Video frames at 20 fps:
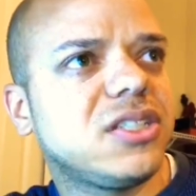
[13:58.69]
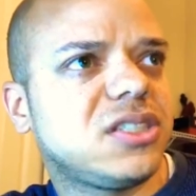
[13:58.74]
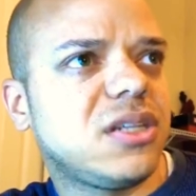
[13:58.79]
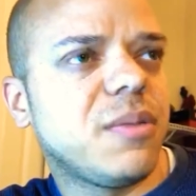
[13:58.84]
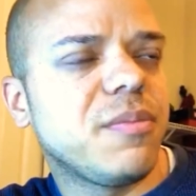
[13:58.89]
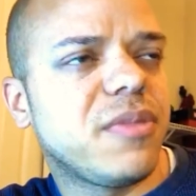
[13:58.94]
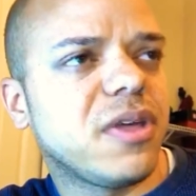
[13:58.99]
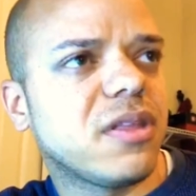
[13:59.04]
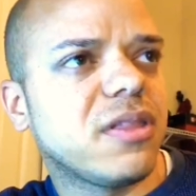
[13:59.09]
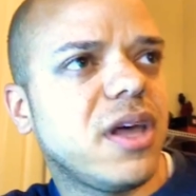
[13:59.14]

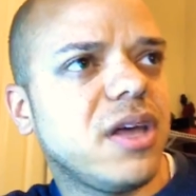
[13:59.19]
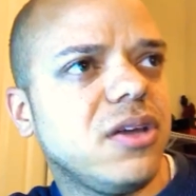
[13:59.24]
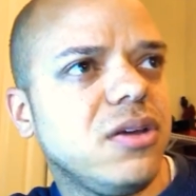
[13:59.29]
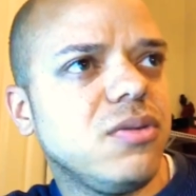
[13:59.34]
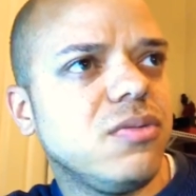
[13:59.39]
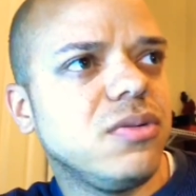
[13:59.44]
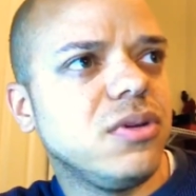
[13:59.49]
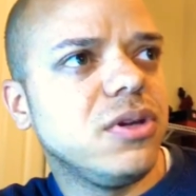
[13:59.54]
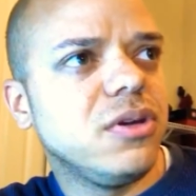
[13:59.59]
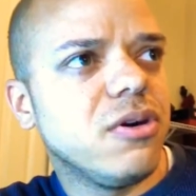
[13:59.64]
something that
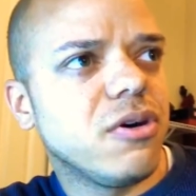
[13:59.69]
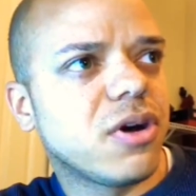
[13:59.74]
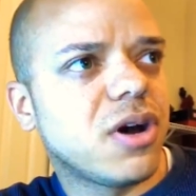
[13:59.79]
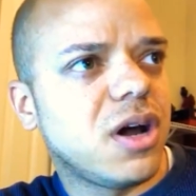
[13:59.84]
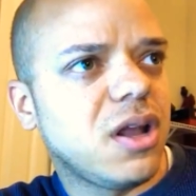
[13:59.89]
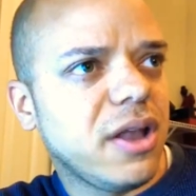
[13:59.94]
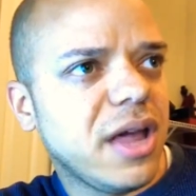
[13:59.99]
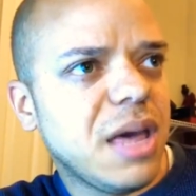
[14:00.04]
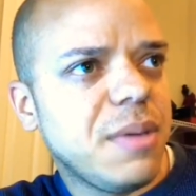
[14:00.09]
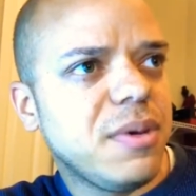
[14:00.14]
you're
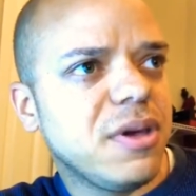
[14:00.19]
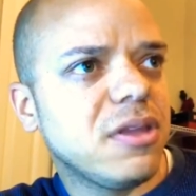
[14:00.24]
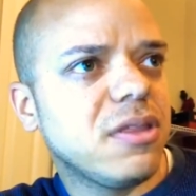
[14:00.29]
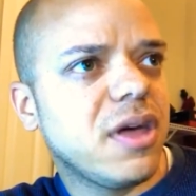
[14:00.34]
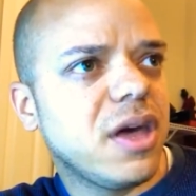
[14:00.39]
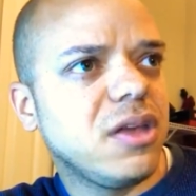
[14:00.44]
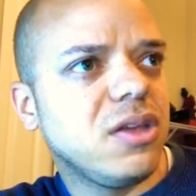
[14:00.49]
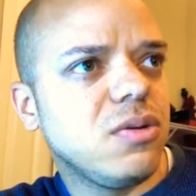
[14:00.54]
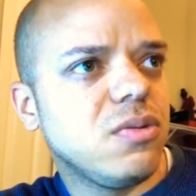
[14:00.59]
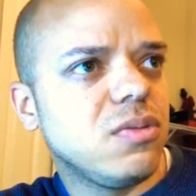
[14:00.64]
claiming
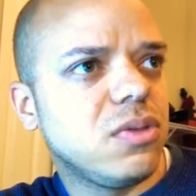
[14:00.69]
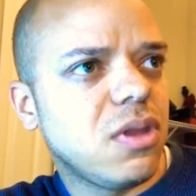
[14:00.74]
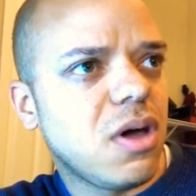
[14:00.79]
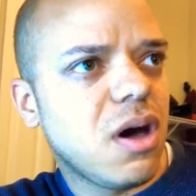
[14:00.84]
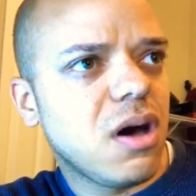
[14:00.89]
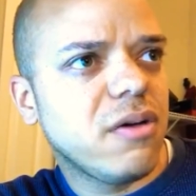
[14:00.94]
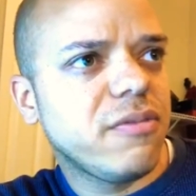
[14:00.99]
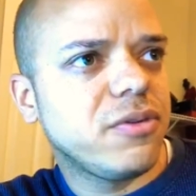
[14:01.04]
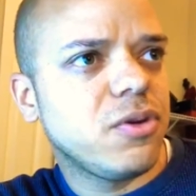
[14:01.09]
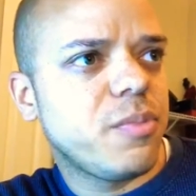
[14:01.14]
that you
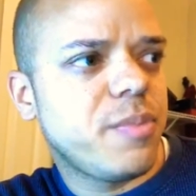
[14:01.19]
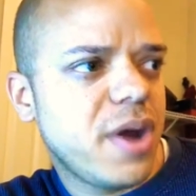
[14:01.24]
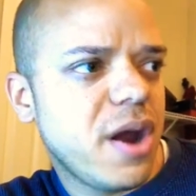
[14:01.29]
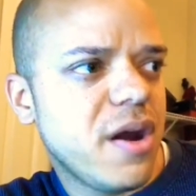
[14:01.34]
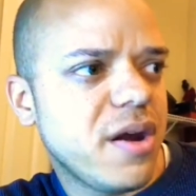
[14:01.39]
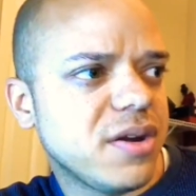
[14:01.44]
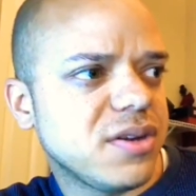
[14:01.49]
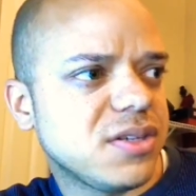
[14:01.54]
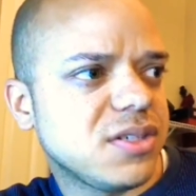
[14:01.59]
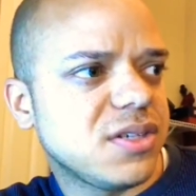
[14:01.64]
love your
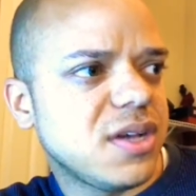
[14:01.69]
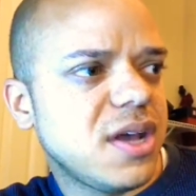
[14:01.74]
parents.